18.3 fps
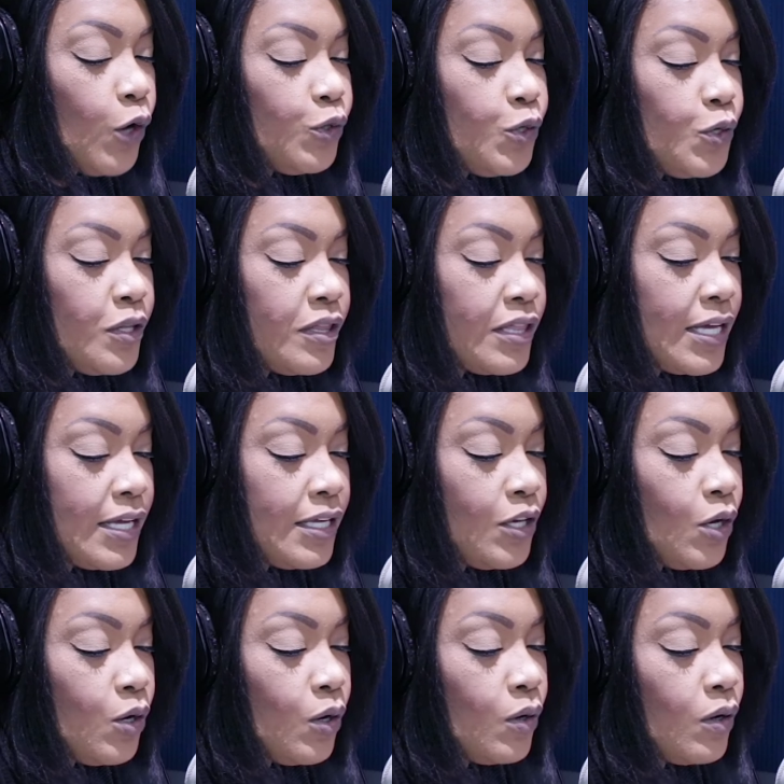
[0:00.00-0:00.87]
how do you
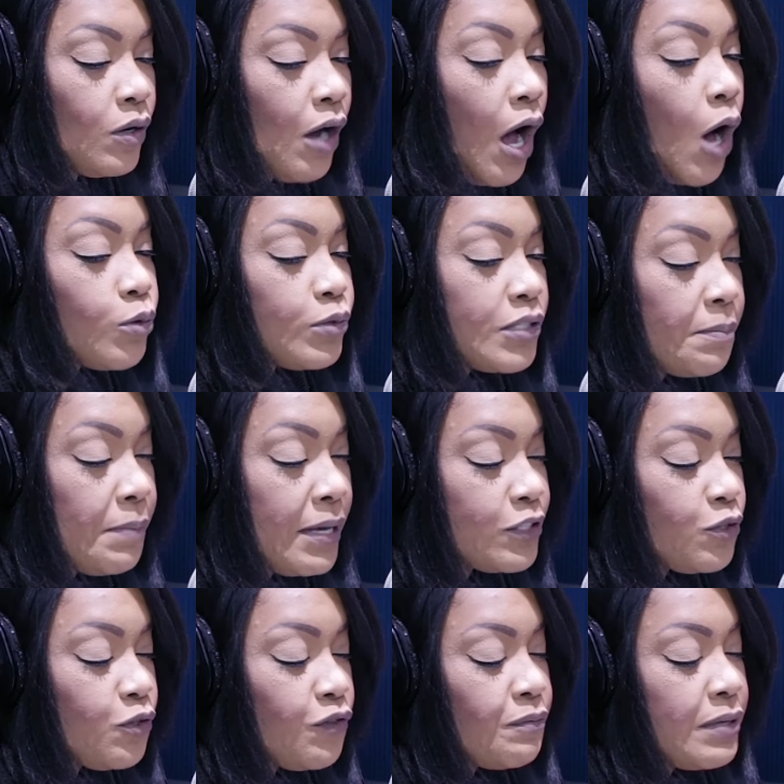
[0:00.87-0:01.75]
think your
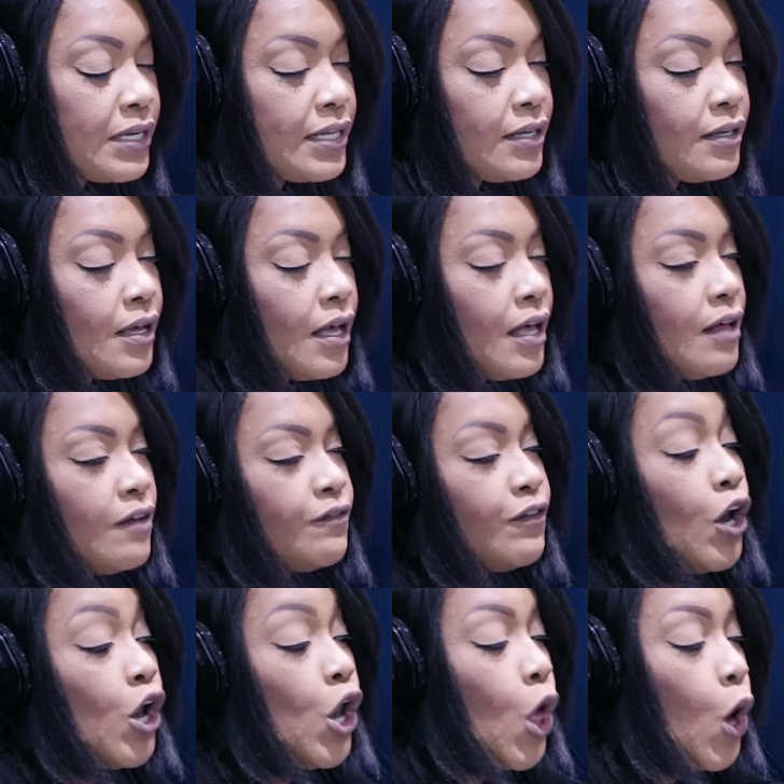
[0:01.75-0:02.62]
counterparts have been in it
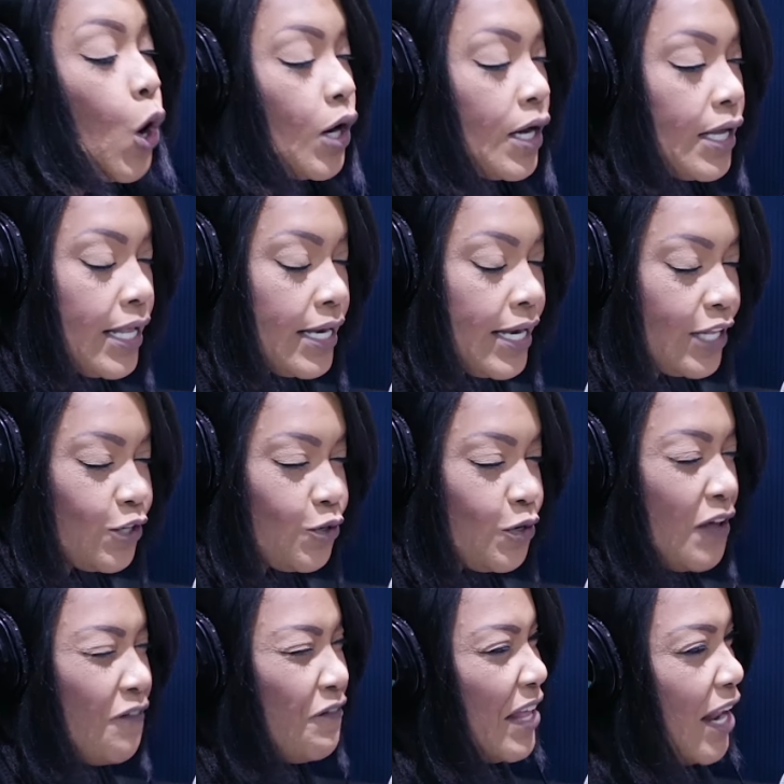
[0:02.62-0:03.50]
longer than that?
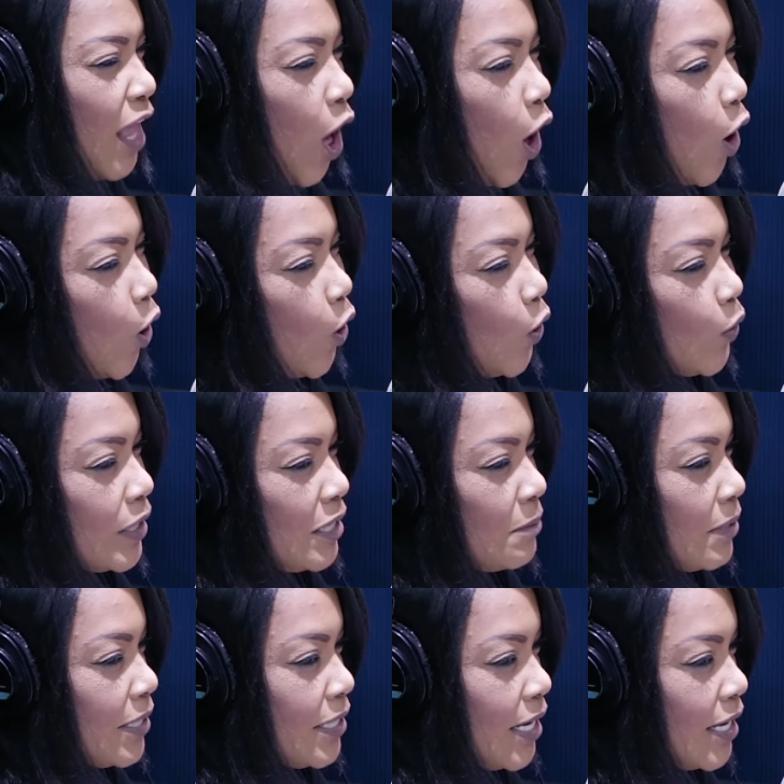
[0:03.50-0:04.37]
Do they feel a haul?
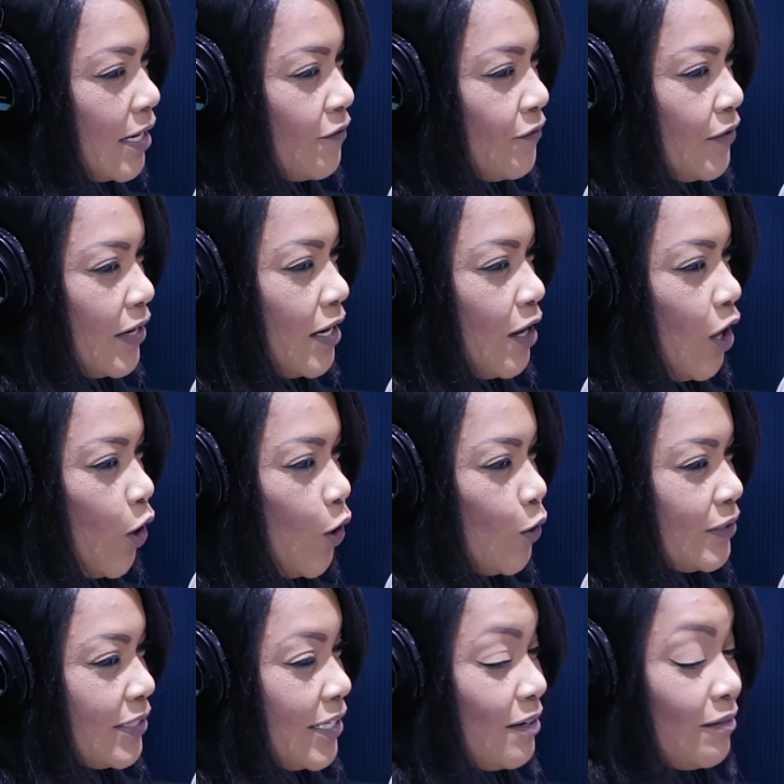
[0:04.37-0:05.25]
Anybody kind of feeling a
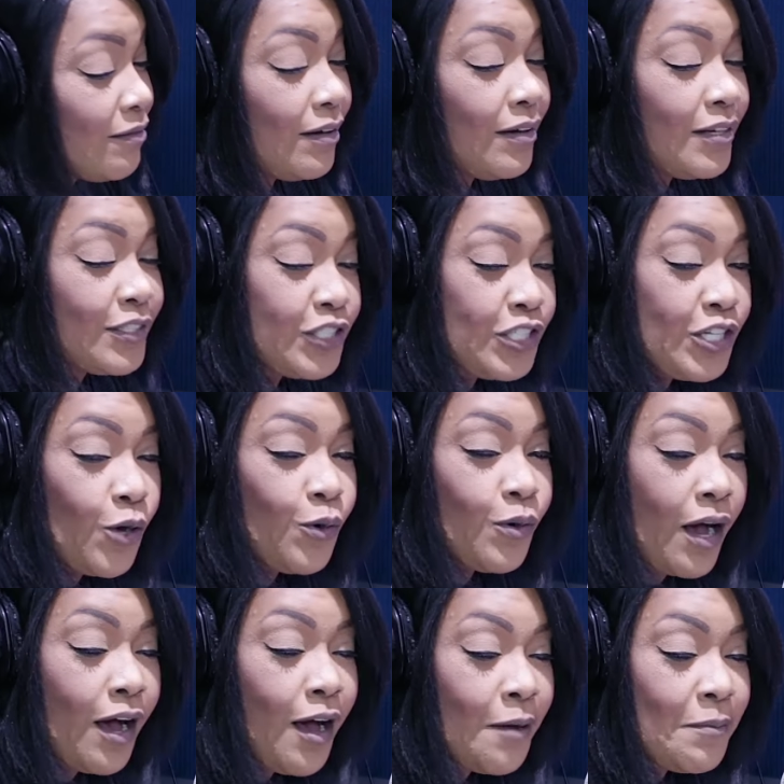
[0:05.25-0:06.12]
haul? Say, that, well, she
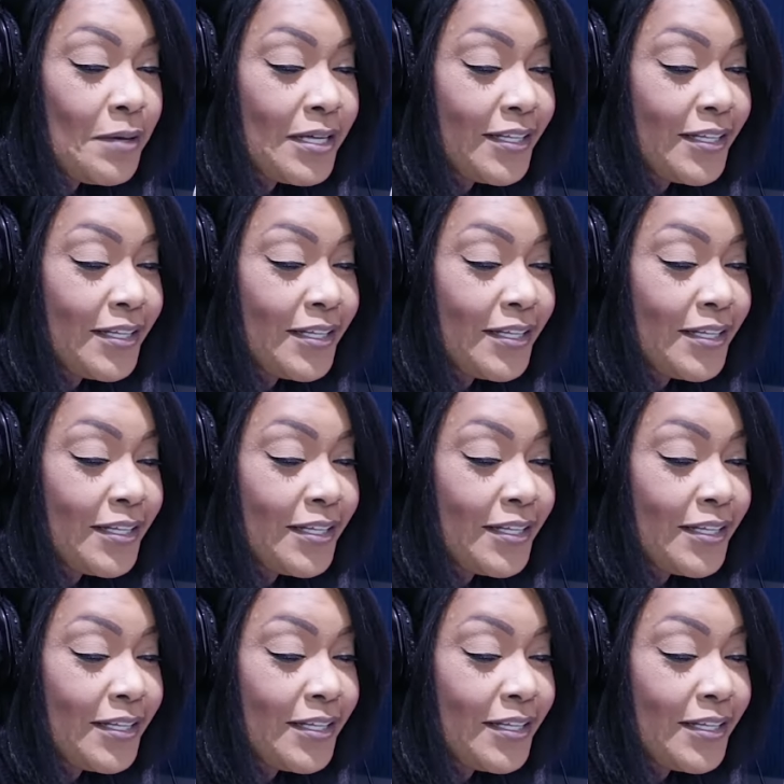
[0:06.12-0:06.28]
don't come.